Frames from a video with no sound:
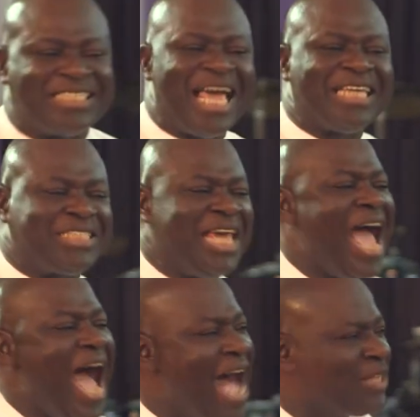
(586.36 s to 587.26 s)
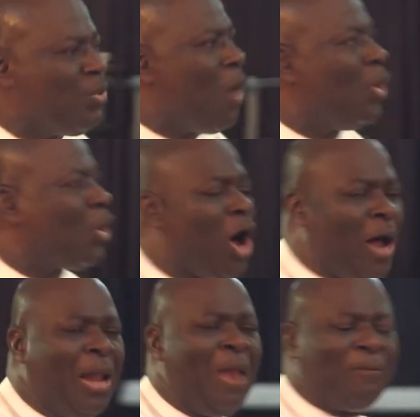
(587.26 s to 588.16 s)
said she has what we
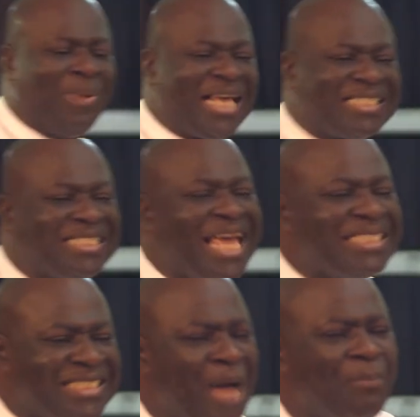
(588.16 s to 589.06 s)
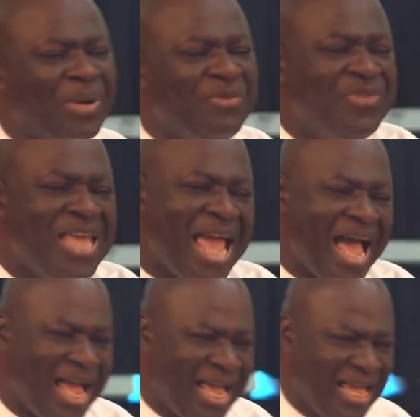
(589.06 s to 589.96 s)
call placenta previa.